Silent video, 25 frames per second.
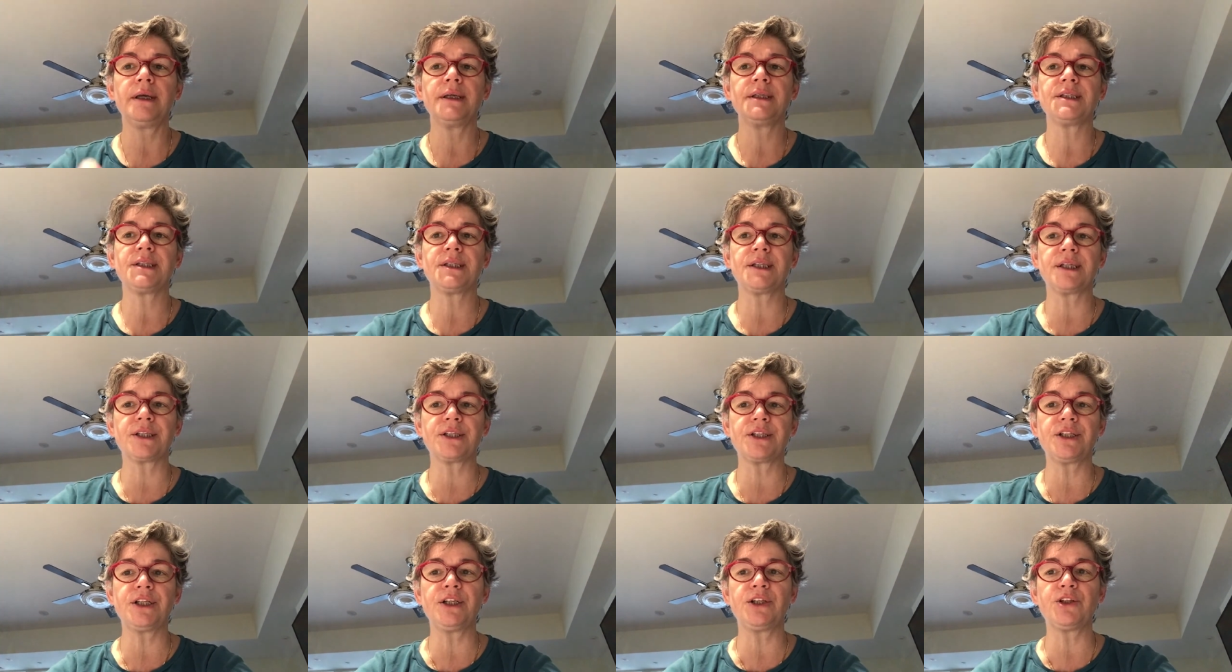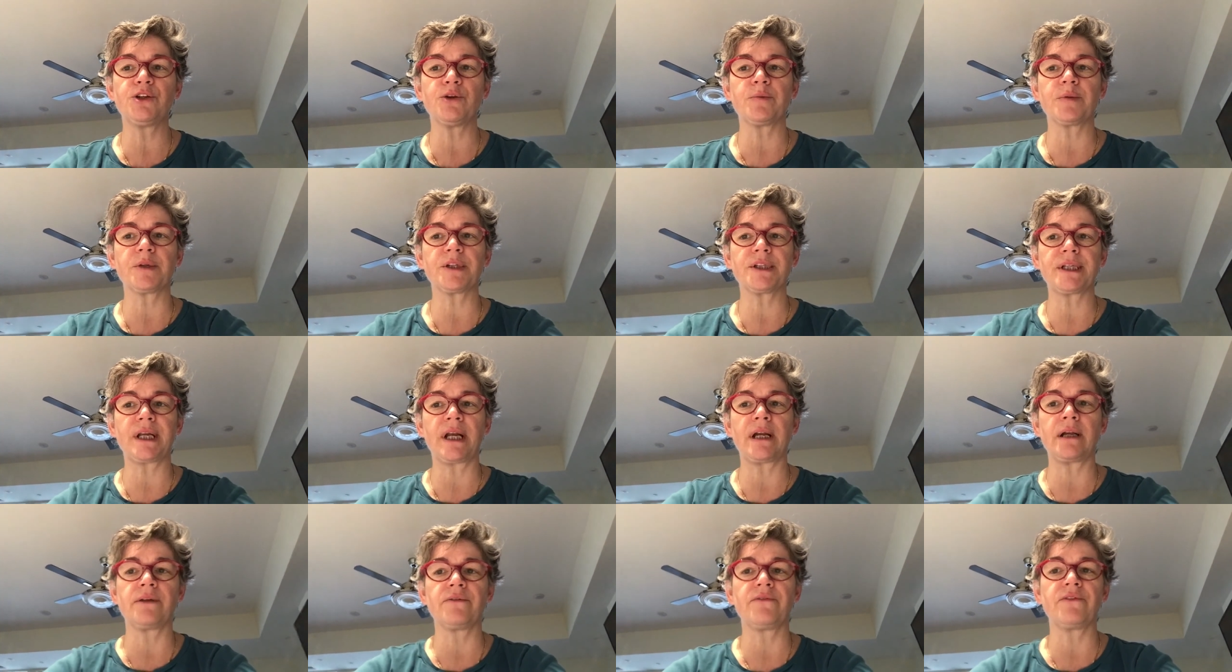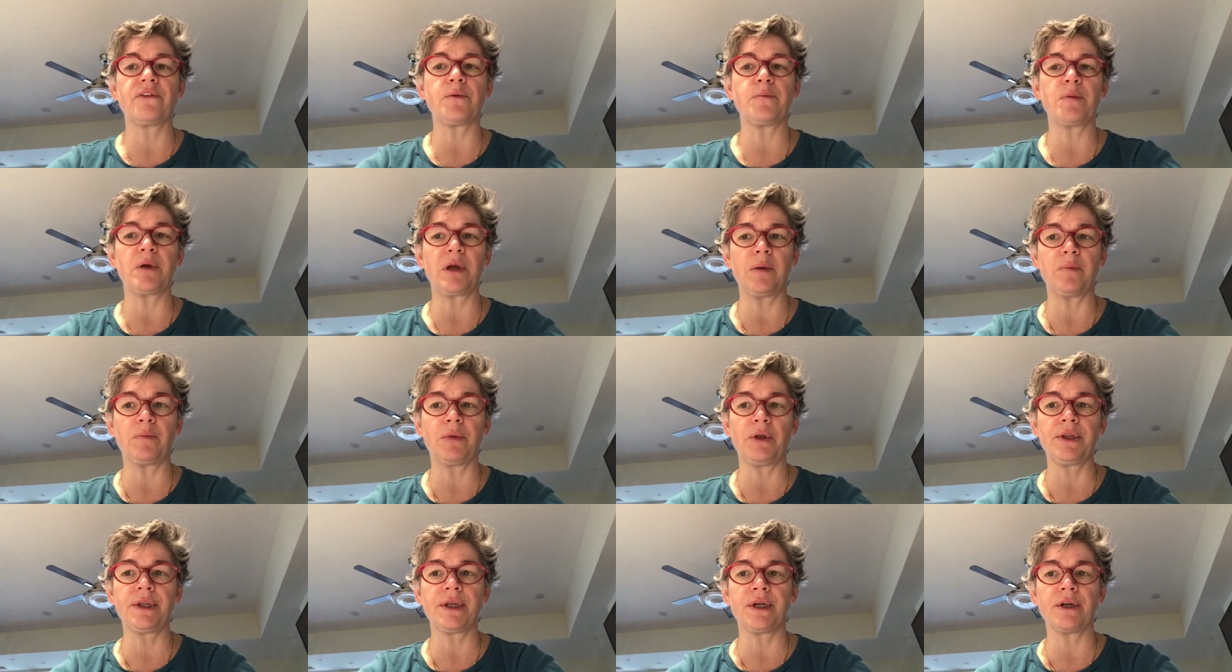62% of the
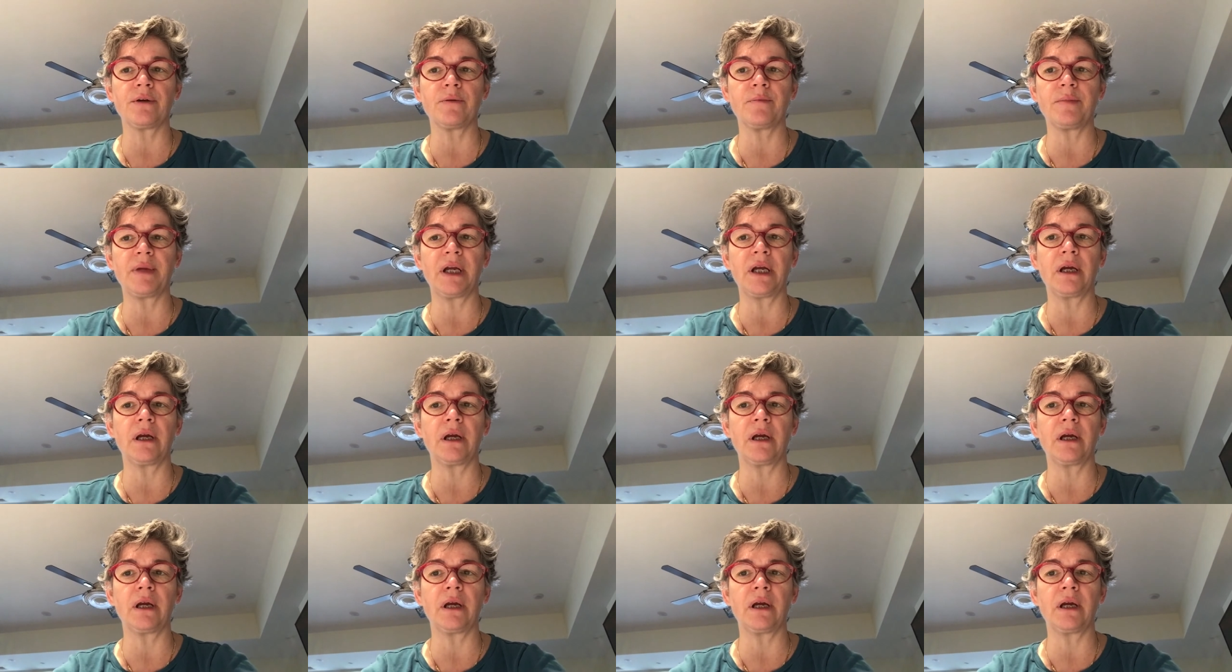people that are